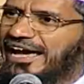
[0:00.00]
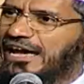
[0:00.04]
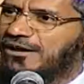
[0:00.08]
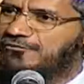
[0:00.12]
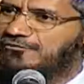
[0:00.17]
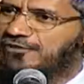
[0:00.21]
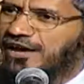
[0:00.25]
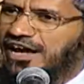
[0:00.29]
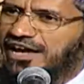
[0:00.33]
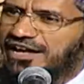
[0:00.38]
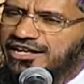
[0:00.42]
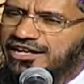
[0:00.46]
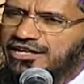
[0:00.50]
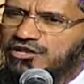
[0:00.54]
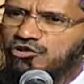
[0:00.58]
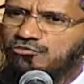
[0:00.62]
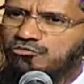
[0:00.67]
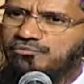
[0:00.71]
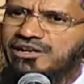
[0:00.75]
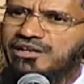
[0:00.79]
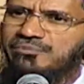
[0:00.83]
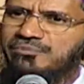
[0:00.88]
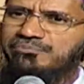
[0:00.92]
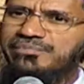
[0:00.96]
if any
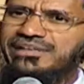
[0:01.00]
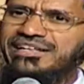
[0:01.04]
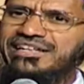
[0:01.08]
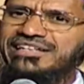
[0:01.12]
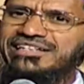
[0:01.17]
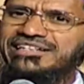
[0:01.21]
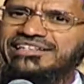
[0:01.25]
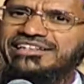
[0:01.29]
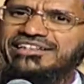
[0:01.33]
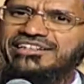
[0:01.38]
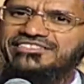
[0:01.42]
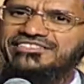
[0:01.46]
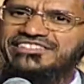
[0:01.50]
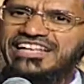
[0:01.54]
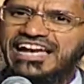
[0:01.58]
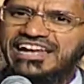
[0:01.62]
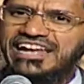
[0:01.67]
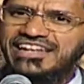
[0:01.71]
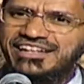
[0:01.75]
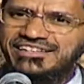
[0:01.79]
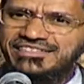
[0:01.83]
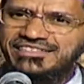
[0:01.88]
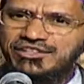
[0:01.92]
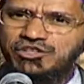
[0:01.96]
human being kills
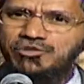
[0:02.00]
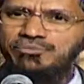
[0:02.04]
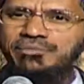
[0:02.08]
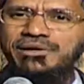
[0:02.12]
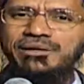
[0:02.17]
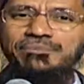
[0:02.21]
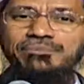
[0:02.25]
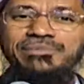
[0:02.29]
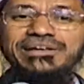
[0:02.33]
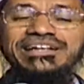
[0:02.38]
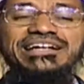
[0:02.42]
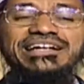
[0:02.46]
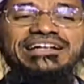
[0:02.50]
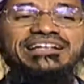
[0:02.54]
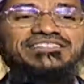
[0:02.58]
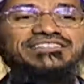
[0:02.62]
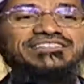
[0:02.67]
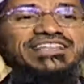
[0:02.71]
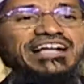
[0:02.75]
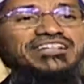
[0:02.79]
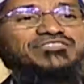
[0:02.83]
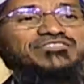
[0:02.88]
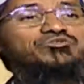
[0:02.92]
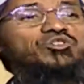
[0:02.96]
any other human being, it is
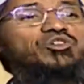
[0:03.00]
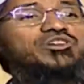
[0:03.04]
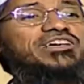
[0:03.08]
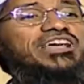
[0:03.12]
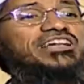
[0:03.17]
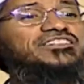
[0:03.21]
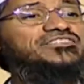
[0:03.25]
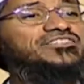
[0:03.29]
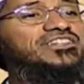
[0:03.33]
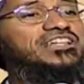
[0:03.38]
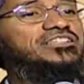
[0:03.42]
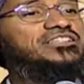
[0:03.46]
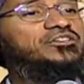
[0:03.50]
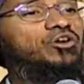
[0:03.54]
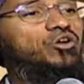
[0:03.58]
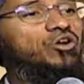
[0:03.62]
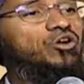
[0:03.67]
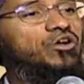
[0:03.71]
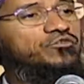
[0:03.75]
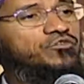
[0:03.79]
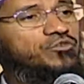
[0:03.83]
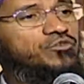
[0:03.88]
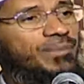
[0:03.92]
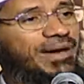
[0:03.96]
as though he has killed the whole
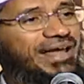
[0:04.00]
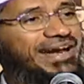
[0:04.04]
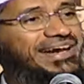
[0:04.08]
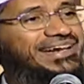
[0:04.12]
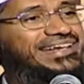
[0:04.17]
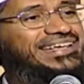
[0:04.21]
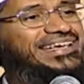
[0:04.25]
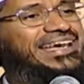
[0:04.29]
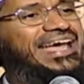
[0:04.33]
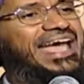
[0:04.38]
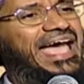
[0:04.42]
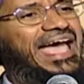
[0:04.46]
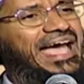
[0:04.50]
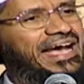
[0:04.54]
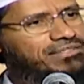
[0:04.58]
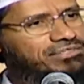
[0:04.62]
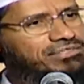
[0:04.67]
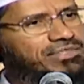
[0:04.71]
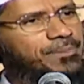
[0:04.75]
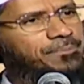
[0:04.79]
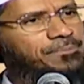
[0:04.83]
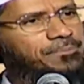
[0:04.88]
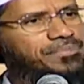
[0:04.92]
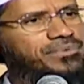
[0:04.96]
of humanity,
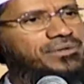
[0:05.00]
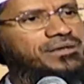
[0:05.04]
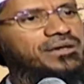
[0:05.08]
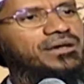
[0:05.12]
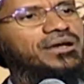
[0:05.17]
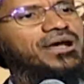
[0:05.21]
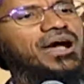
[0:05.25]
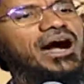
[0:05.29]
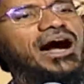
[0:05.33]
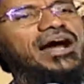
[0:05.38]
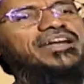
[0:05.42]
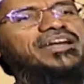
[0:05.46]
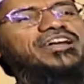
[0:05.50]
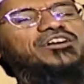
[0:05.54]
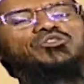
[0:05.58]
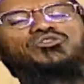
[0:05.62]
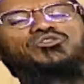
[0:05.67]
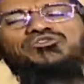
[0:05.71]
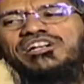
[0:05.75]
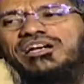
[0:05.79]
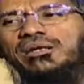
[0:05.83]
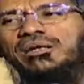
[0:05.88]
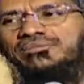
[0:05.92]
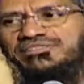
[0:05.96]
except under two
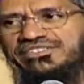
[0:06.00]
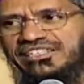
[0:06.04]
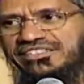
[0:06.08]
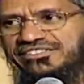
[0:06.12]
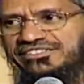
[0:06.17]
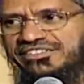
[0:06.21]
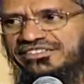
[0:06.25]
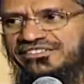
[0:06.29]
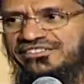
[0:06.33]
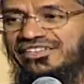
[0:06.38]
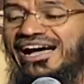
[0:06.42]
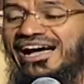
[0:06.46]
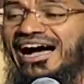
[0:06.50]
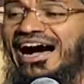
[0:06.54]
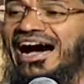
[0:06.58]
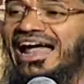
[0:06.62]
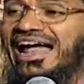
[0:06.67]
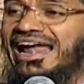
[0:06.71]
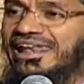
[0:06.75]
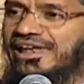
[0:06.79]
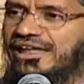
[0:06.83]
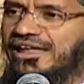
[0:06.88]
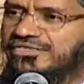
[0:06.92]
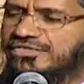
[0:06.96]
circumstances.
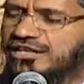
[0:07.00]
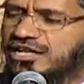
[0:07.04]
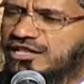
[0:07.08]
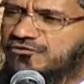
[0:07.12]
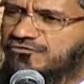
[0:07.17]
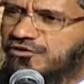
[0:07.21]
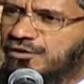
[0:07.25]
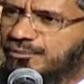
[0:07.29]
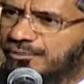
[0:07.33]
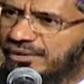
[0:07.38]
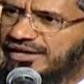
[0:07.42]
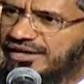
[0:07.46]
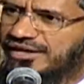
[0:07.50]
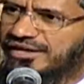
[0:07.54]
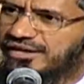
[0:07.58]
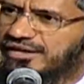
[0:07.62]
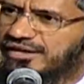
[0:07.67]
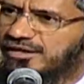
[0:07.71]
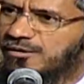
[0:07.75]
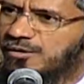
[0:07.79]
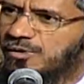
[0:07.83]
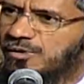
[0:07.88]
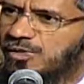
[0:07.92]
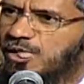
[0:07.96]
Unless it is for
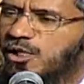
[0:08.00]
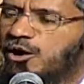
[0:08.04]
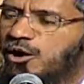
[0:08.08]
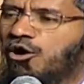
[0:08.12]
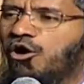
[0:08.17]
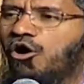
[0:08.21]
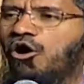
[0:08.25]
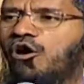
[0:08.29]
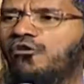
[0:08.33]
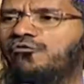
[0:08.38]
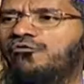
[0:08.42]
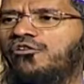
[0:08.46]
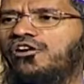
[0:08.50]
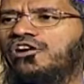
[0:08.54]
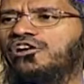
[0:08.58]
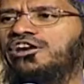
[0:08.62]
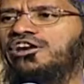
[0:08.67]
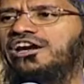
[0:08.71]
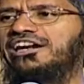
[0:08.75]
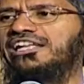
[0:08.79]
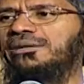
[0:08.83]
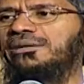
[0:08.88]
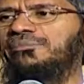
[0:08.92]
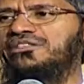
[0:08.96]
murder or for
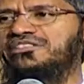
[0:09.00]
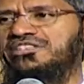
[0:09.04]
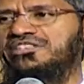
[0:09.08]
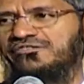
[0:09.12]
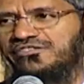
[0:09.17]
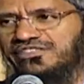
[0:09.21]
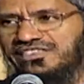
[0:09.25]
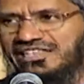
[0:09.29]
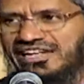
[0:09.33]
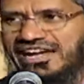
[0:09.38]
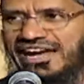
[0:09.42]
creating mischief in the